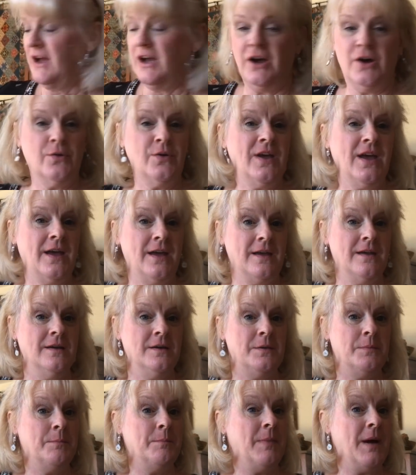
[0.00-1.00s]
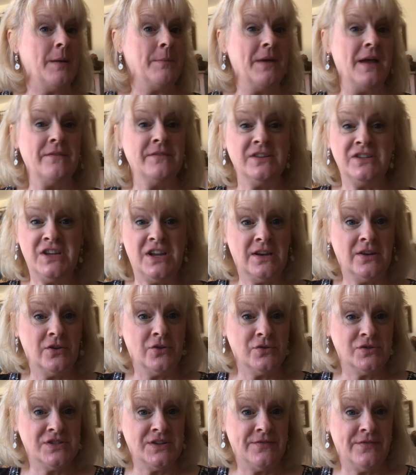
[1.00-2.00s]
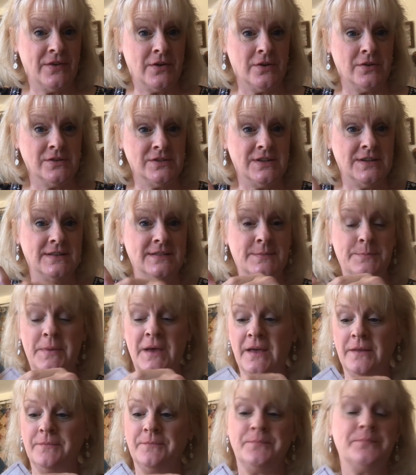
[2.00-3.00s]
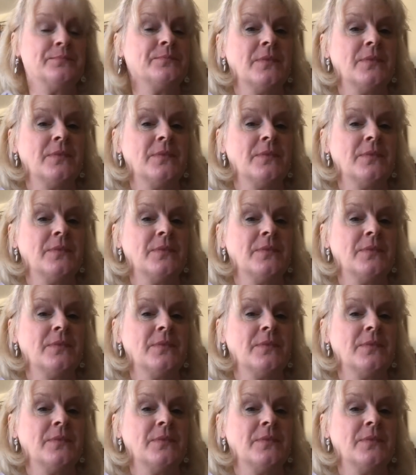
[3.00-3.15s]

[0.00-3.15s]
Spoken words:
okay, I'm having technical difficulties, but